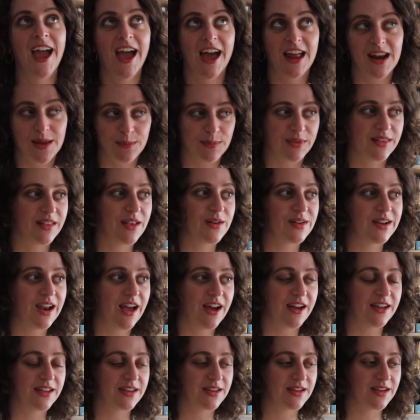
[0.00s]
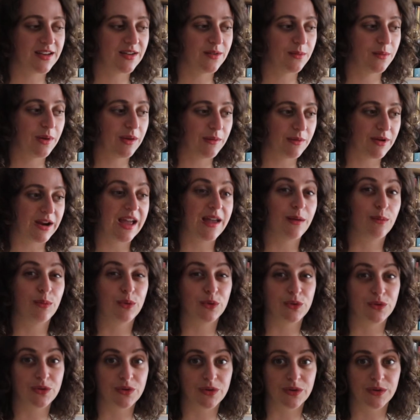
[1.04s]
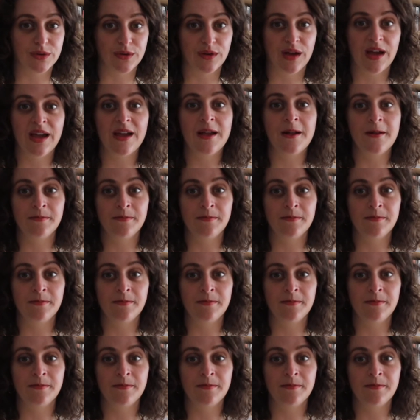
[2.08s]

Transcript: and I'm so glad we were able to